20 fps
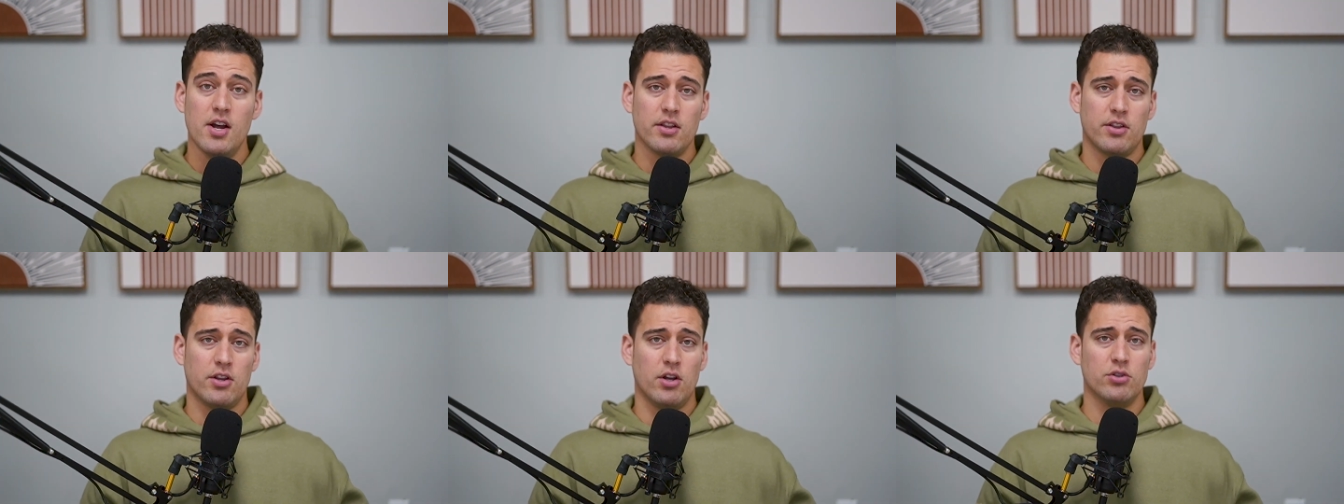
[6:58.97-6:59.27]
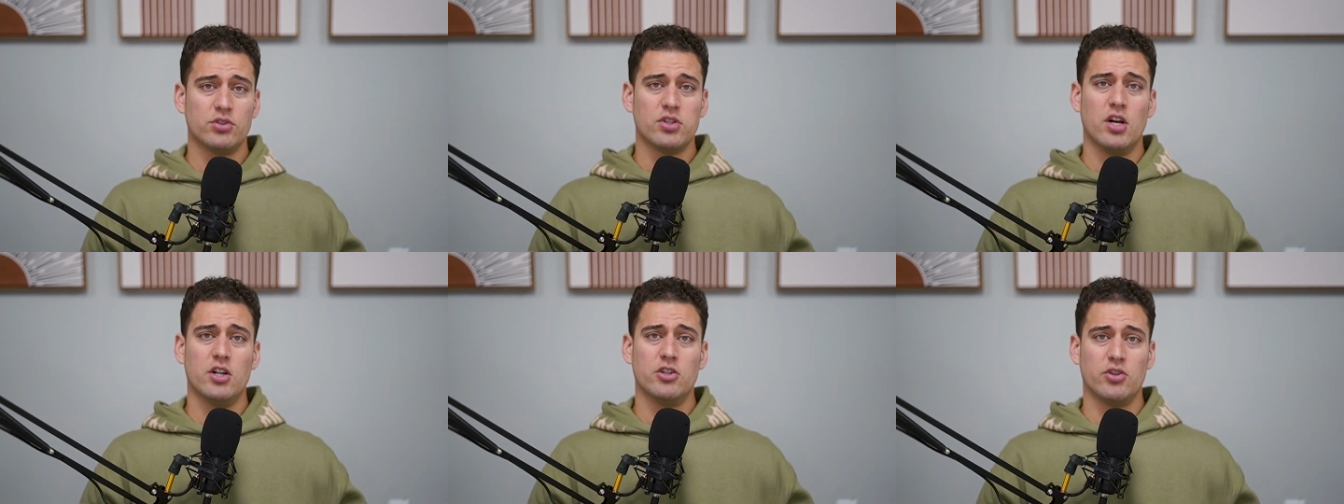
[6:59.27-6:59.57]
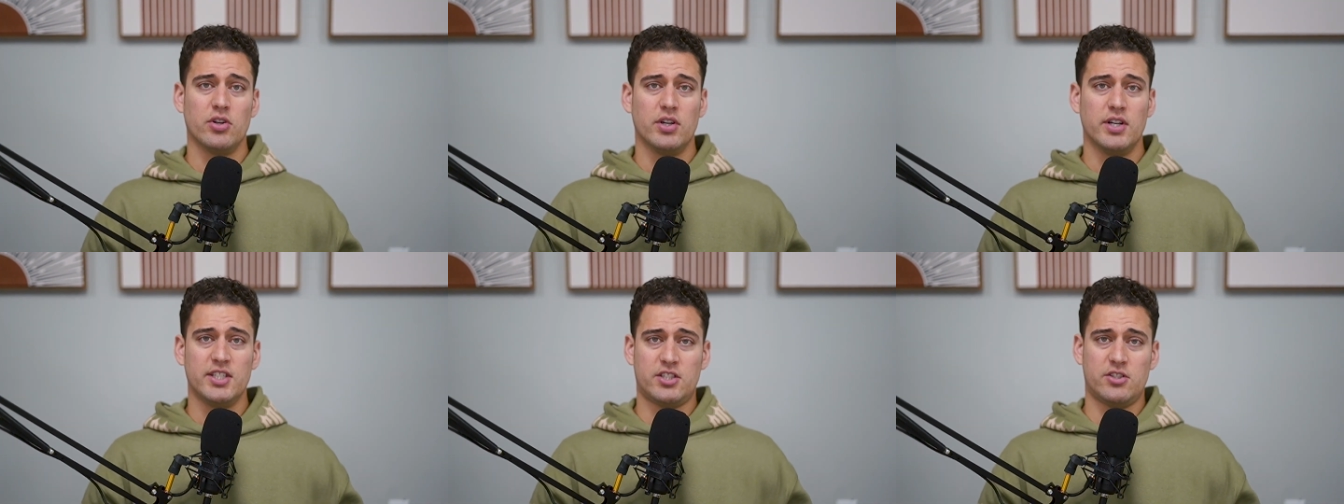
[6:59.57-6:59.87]
those
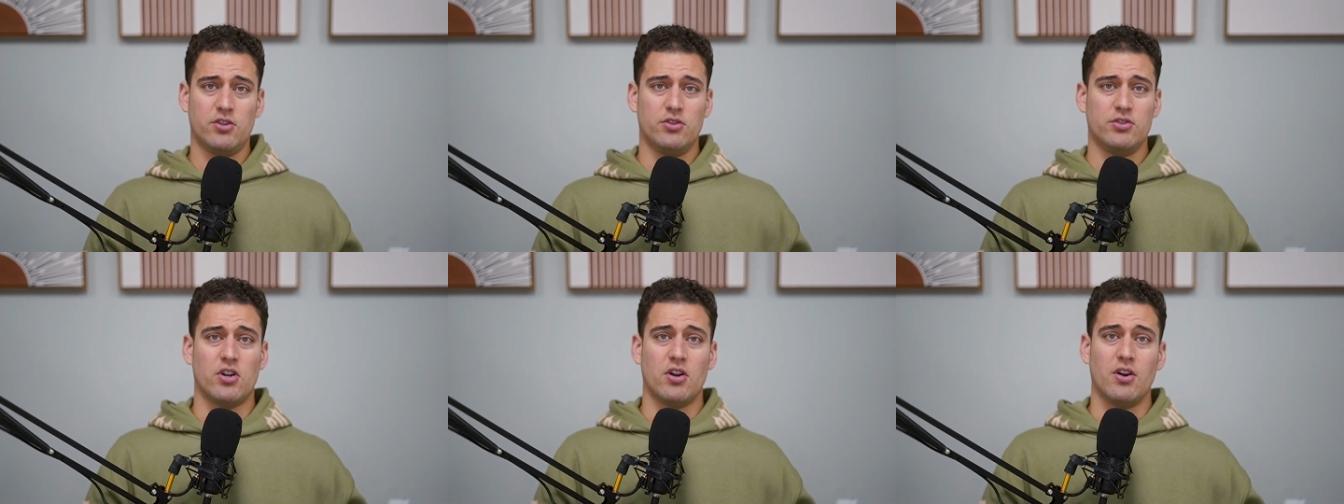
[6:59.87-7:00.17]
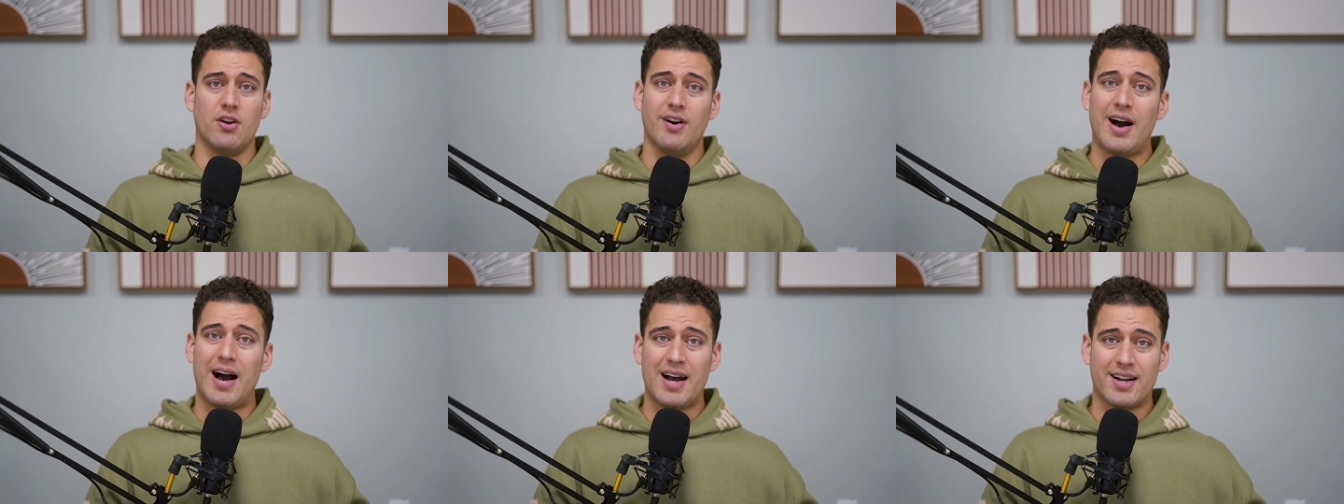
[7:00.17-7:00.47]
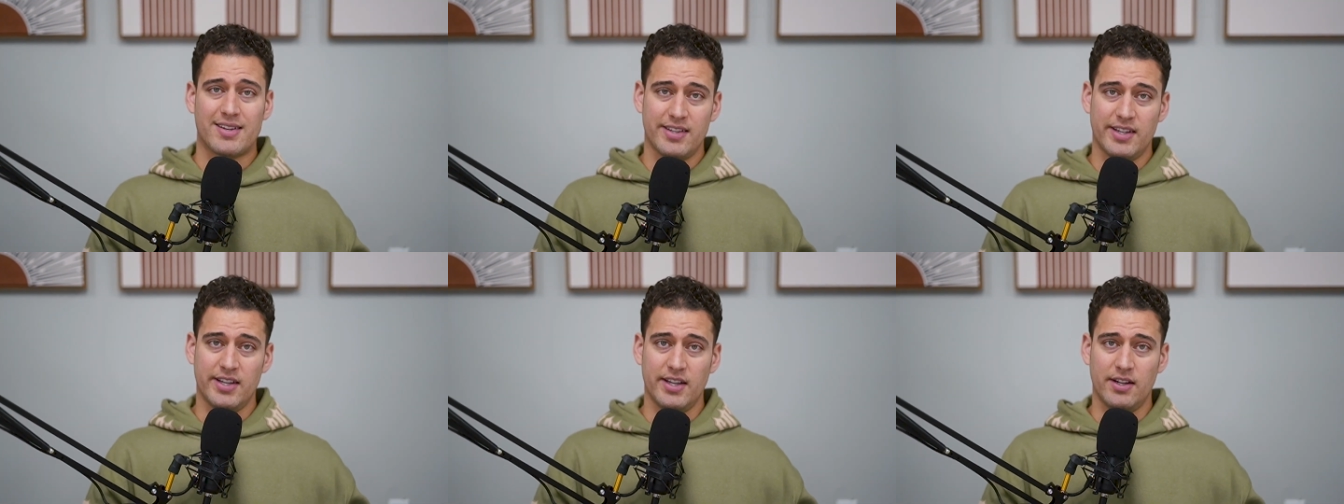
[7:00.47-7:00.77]
100 listeners are
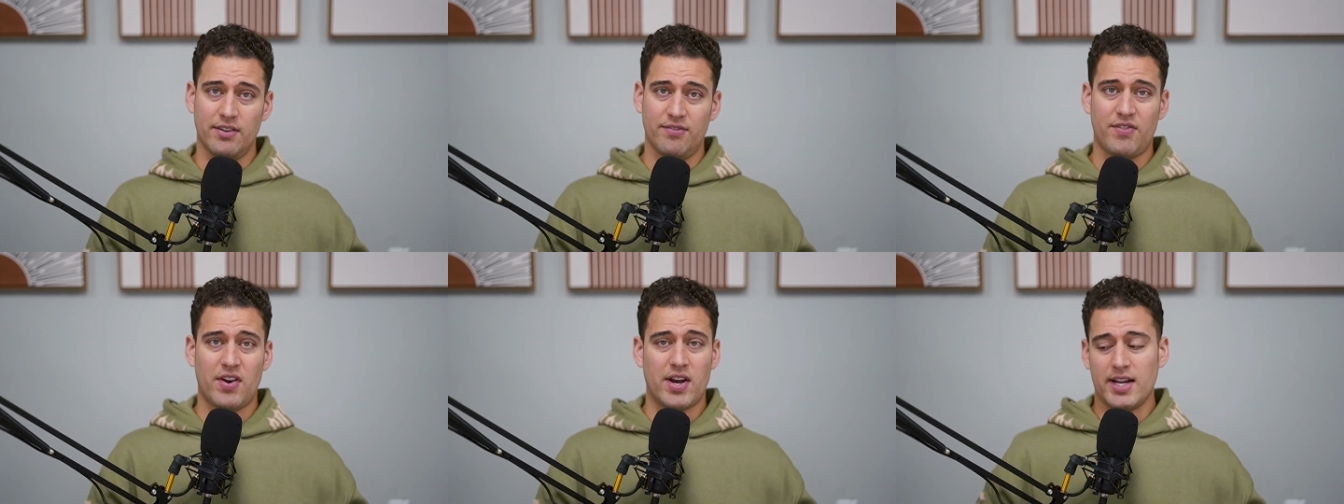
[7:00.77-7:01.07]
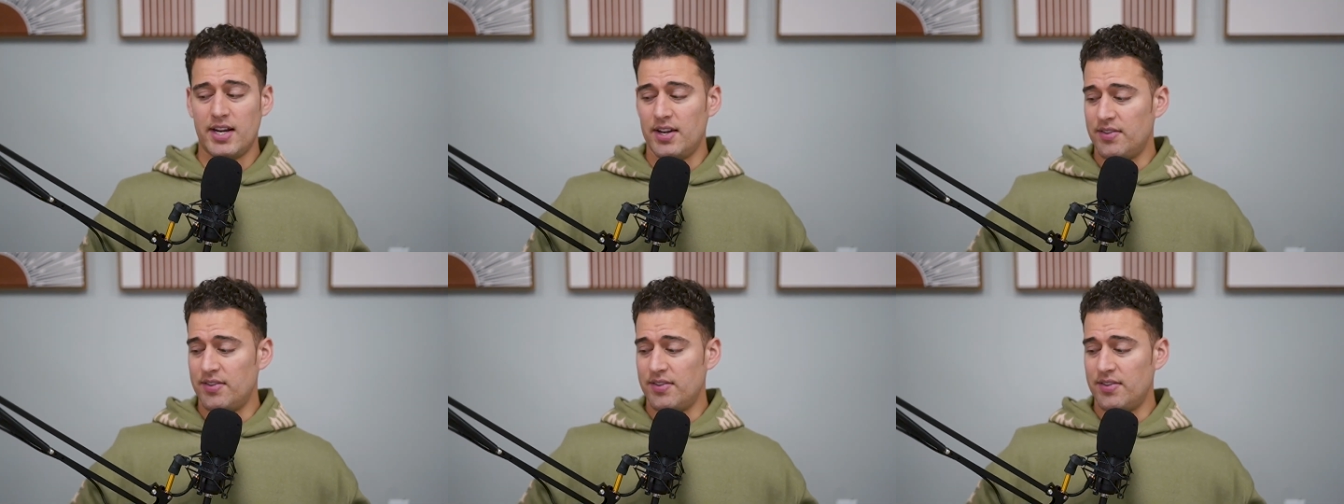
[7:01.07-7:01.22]
locked in. If I get